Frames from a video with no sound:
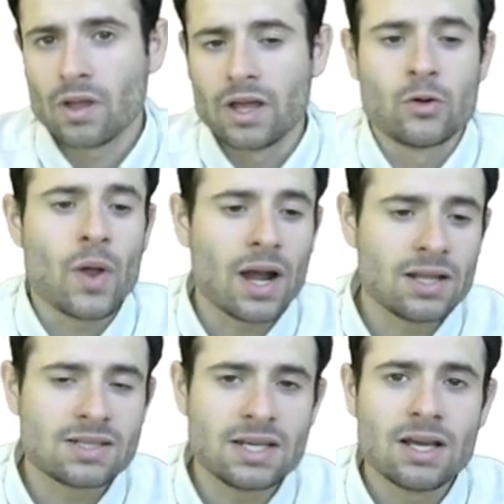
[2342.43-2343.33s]
In
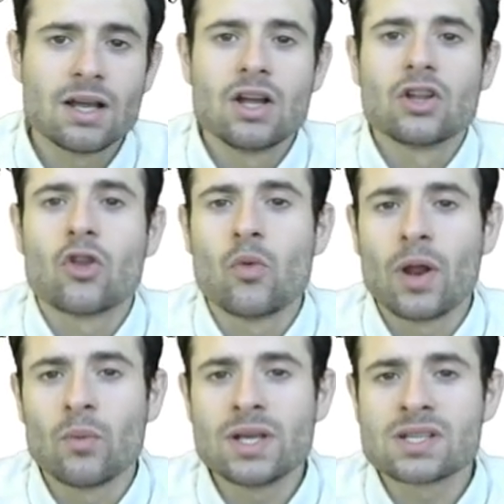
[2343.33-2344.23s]
reality, the
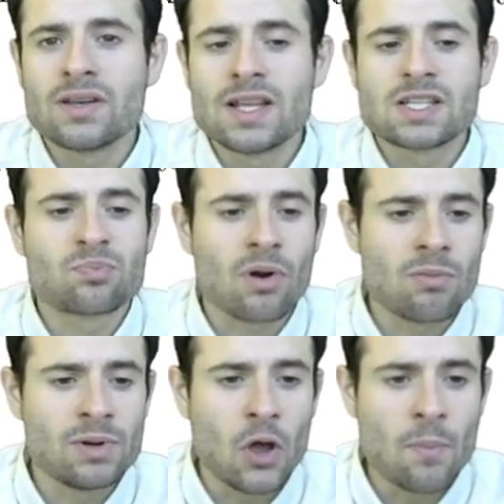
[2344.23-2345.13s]
real reason is
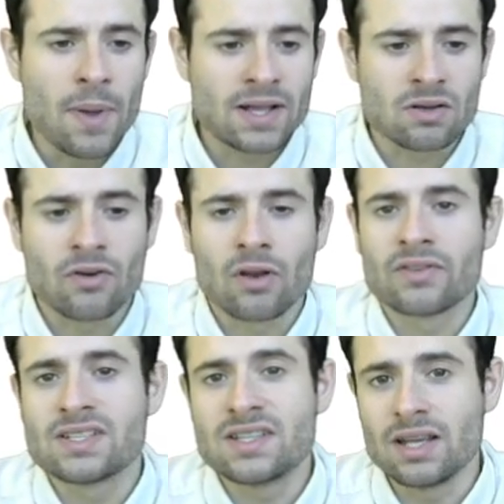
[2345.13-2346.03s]
probably a mix of all of
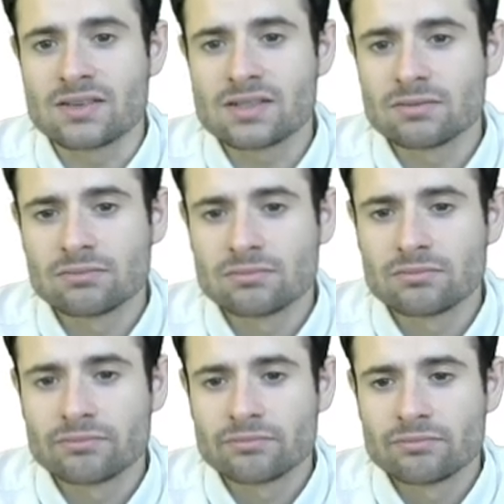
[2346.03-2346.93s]
these things.
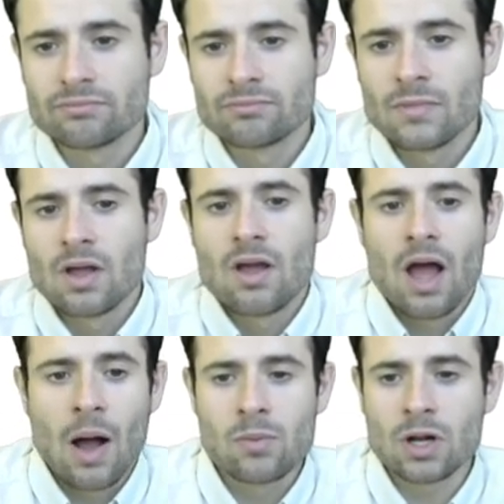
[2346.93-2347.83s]

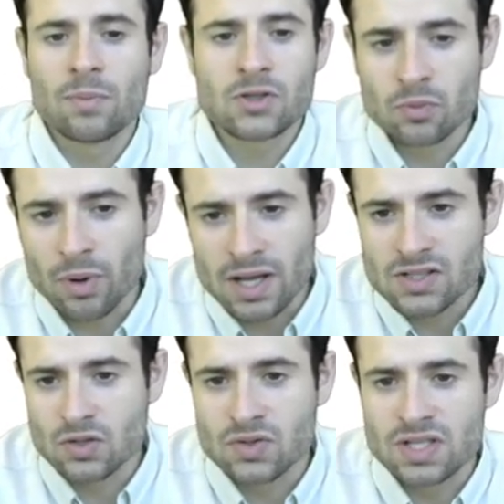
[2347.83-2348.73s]
I would not be
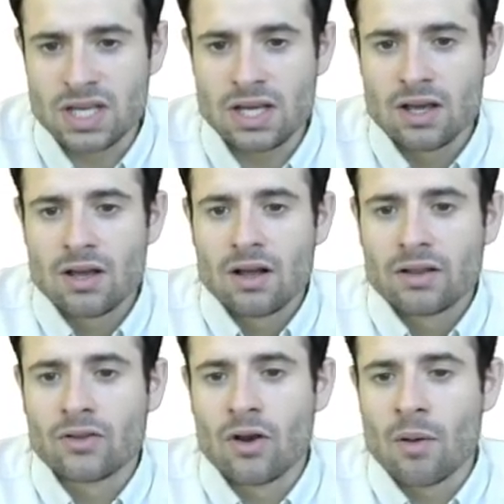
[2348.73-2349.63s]
surprised to see
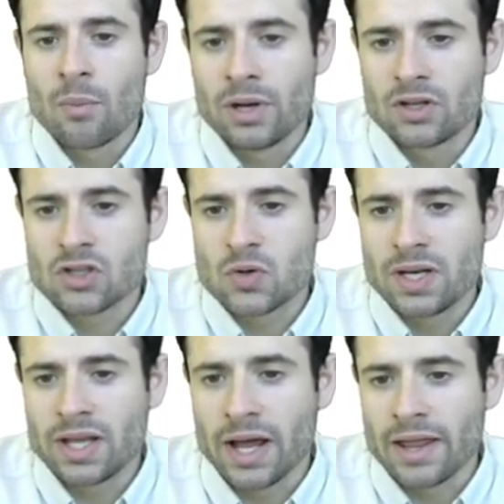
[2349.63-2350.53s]
the lumber industry
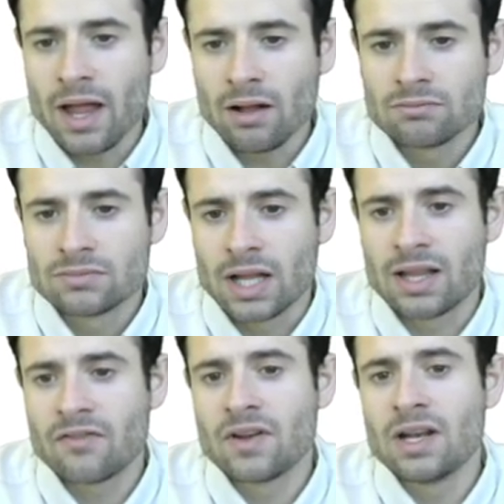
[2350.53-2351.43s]
in Canada, that
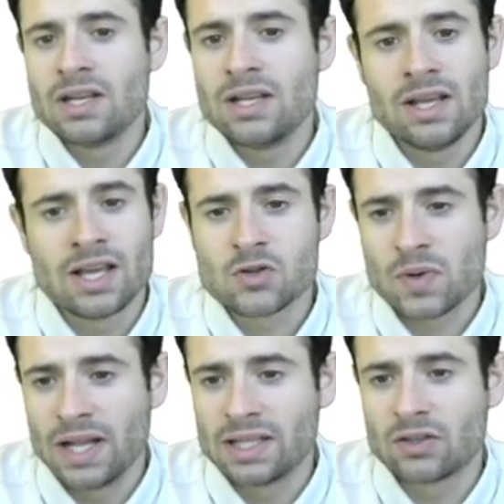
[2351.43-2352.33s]
definitely is
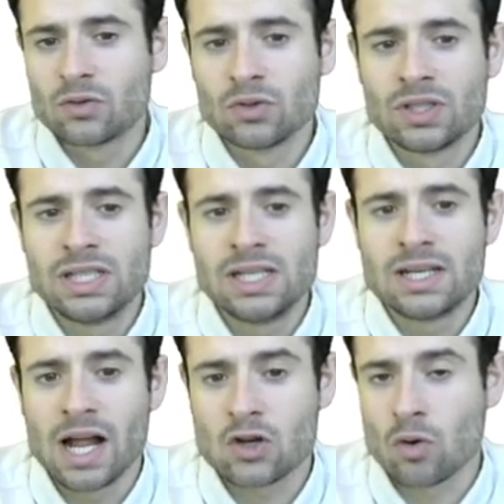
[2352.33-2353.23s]
related to the
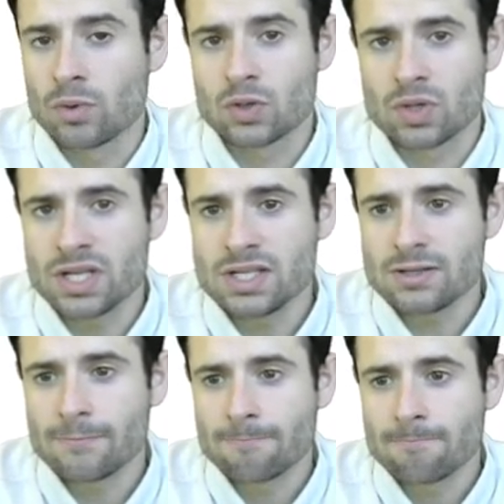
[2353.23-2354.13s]
natural
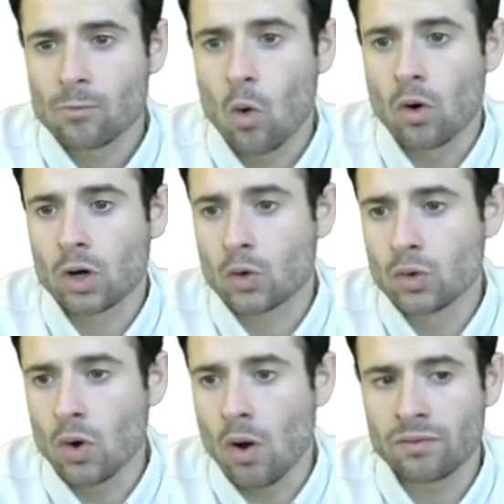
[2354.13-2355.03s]
resources or
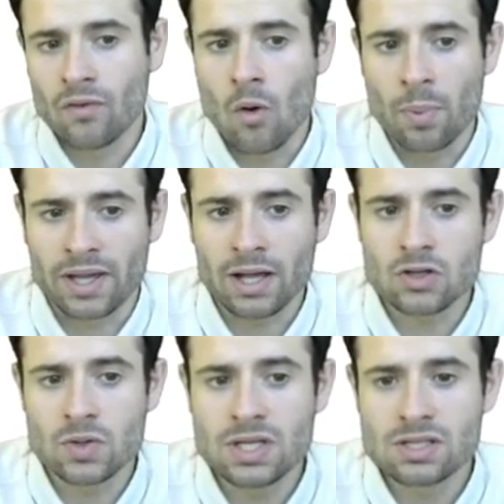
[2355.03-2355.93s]
crude oil for OPEC
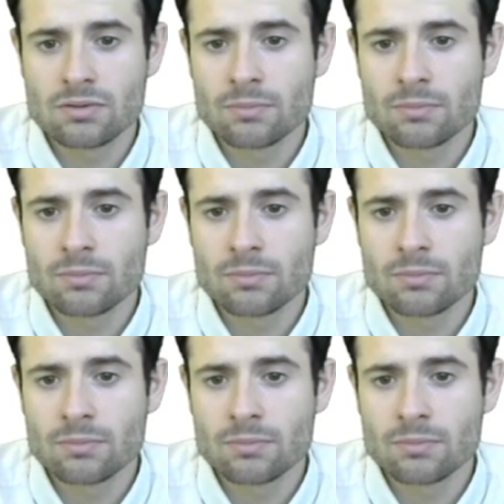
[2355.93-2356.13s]
countries.